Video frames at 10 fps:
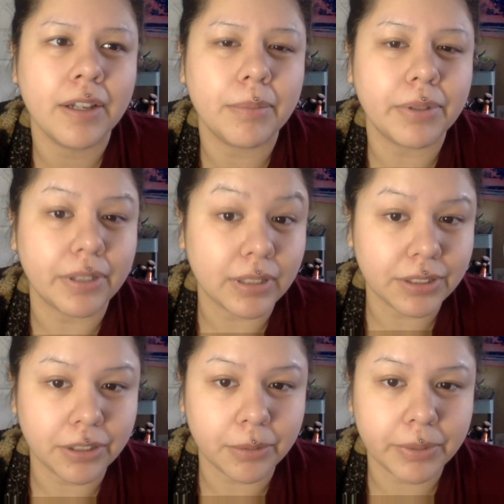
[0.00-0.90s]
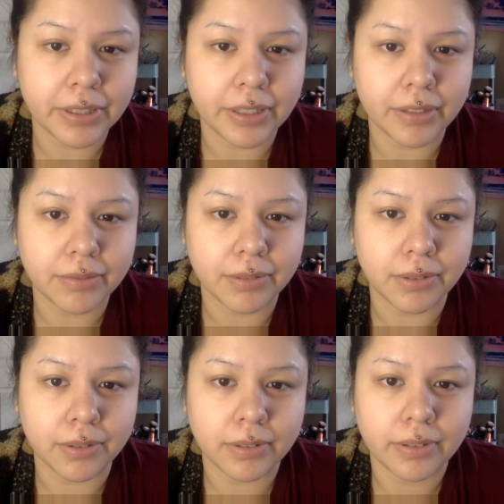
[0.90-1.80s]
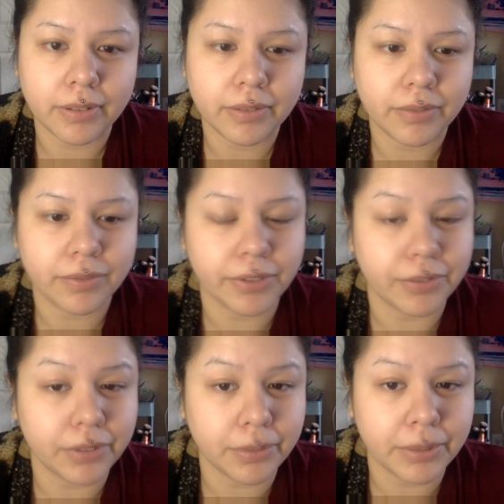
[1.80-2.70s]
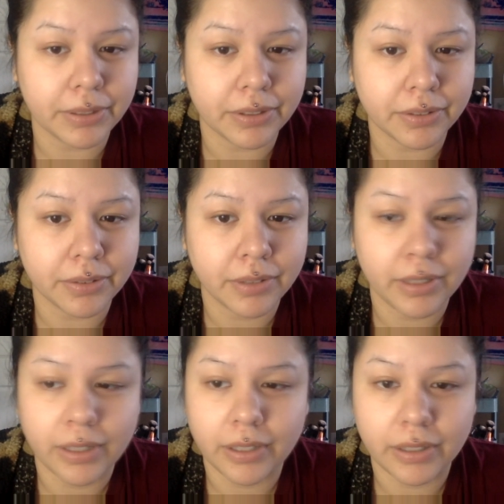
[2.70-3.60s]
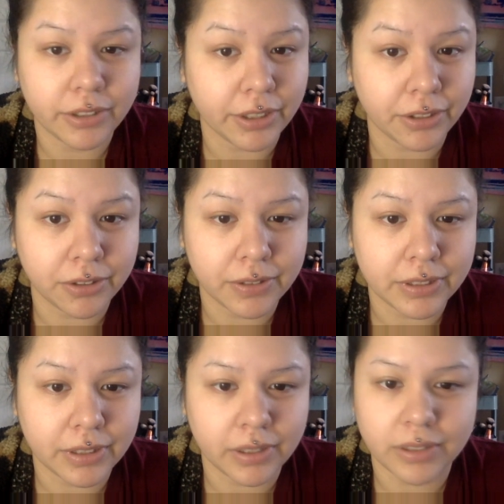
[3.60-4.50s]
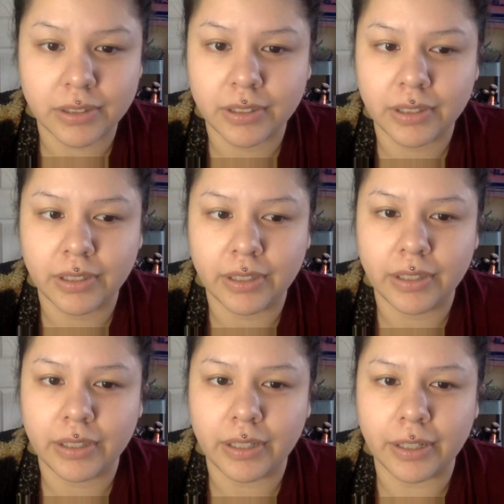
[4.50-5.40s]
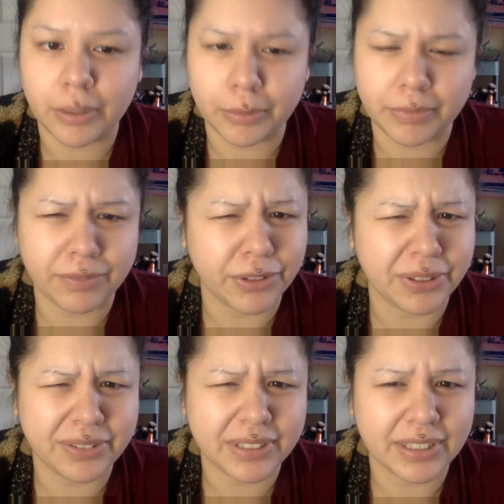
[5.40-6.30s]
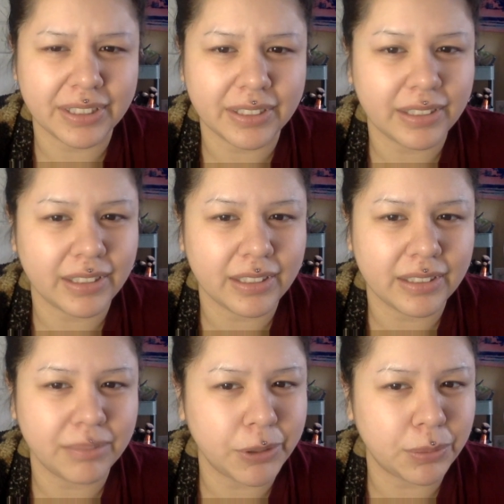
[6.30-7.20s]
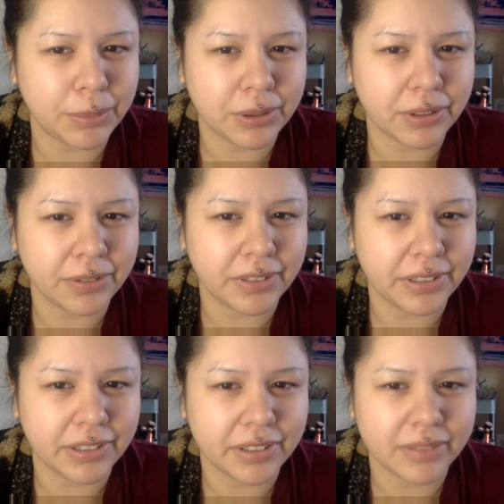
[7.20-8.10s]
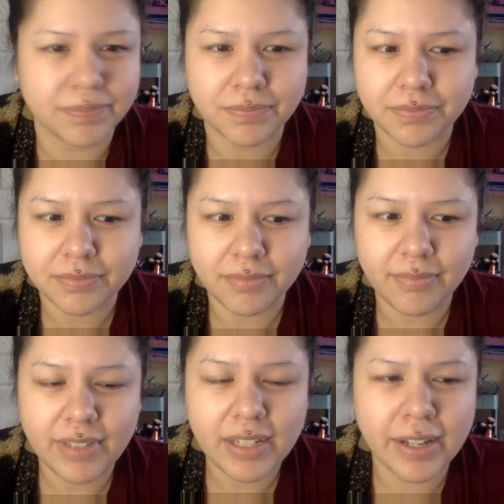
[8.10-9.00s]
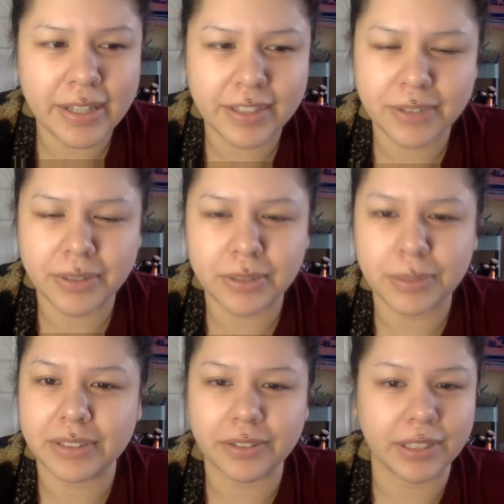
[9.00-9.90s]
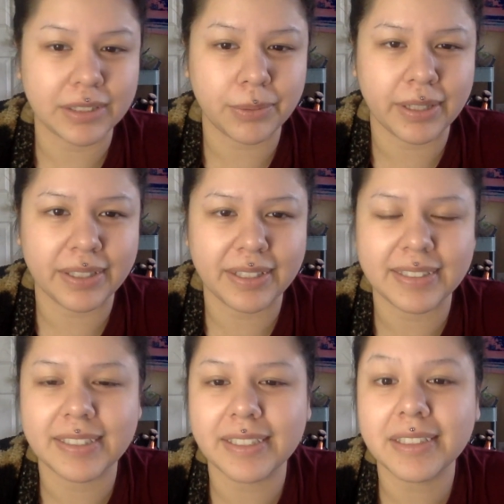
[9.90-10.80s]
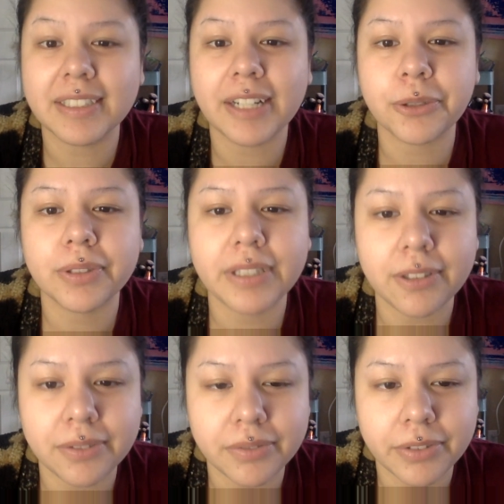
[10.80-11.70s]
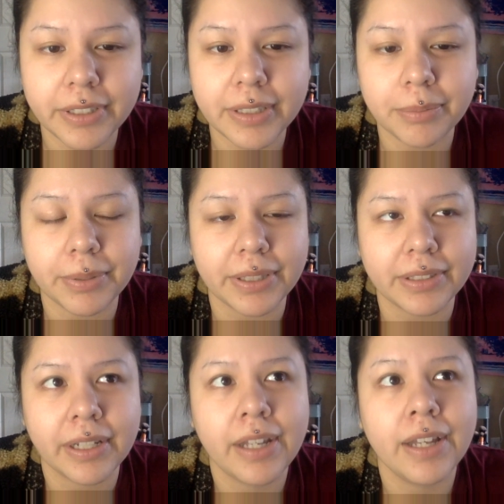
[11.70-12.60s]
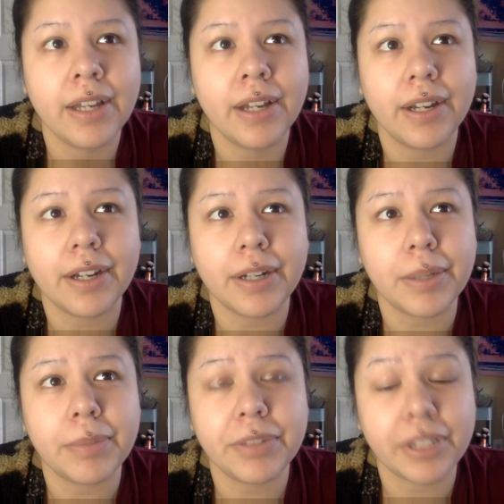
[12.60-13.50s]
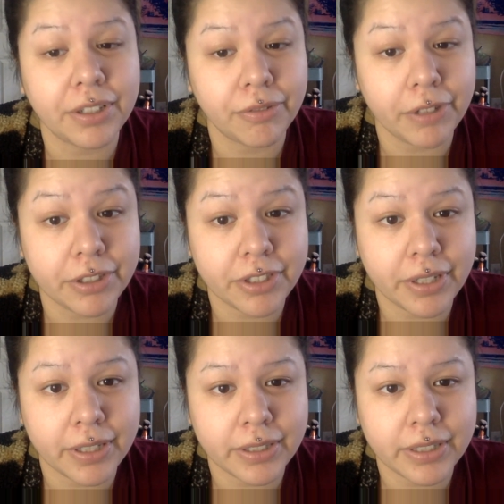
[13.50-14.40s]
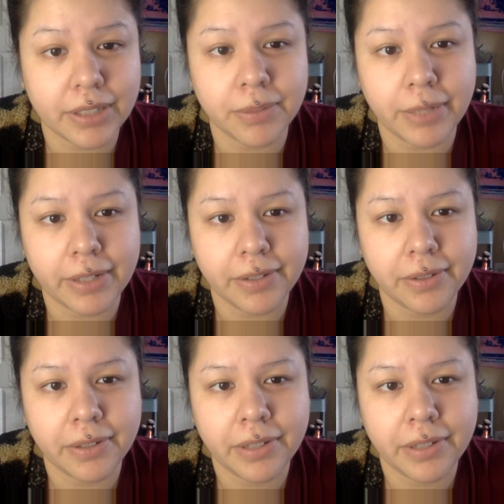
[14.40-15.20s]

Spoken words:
But you know, be careful. If you're Filipino, check your soy sauce. If you're using it, most people don't in here. In this recipe, so that's why I say it's naturally gluten-free, but check your fish sauce as well,